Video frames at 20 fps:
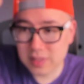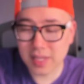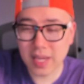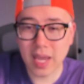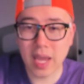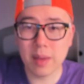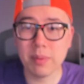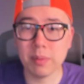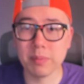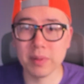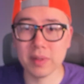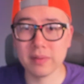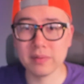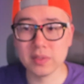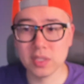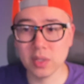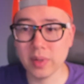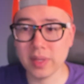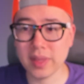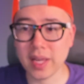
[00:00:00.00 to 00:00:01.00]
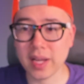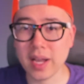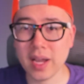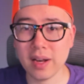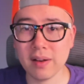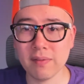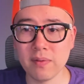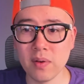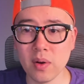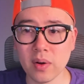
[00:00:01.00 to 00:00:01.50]
capable of doing that
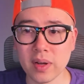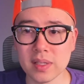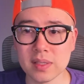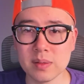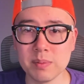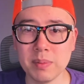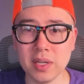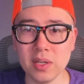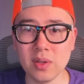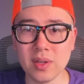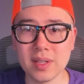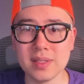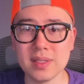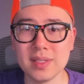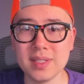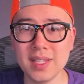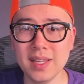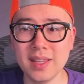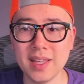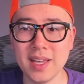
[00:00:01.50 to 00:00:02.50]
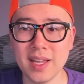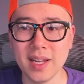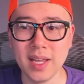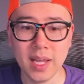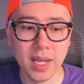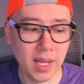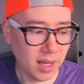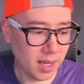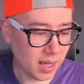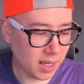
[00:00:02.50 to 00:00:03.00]
kind of focus, but you can see that
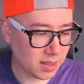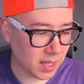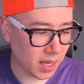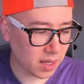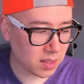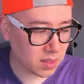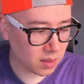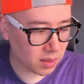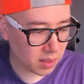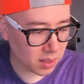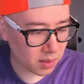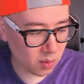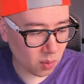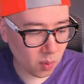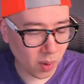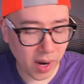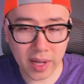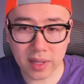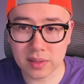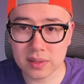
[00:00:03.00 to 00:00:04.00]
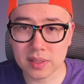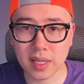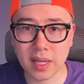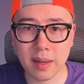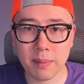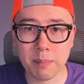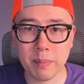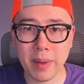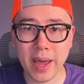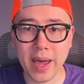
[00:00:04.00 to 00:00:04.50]
it takes a little while to
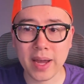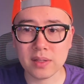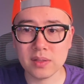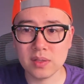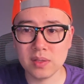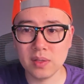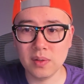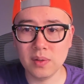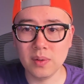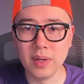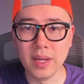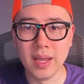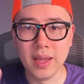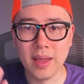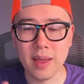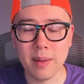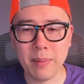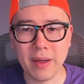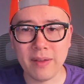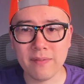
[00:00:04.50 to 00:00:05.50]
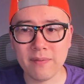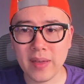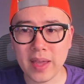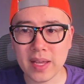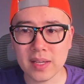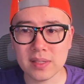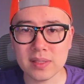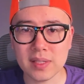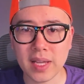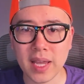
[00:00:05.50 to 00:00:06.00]
get back to my
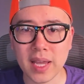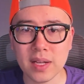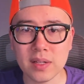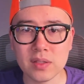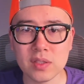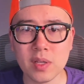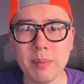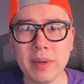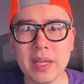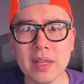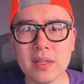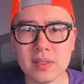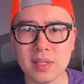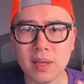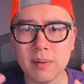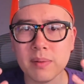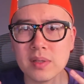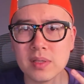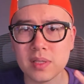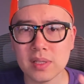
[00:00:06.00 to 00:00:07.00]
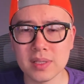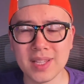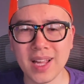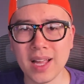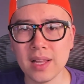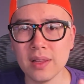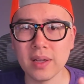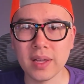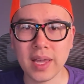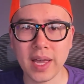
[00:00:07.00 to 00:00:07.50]
face. And to me, this image does
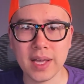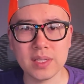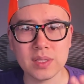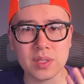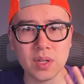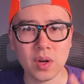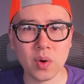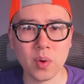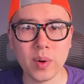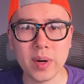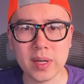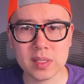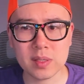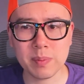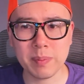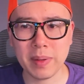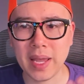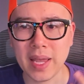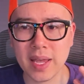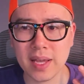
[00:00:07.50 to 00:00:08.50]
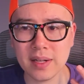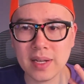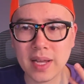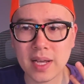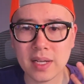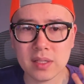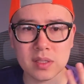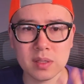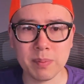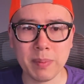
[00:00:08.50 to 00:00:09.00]
not look as crisp and
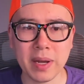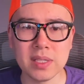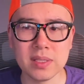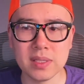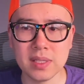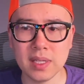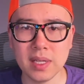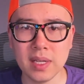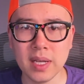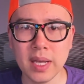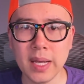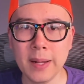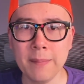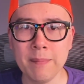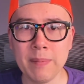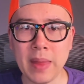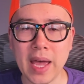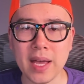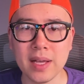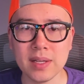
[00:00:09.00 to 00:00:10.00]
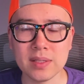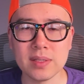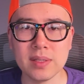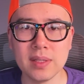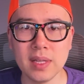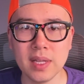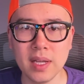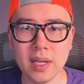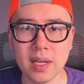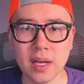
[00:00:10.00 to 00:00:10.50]
as spicy
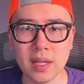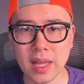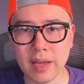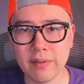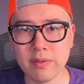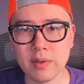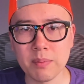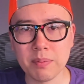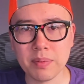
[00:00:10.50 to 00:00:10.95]
as the 11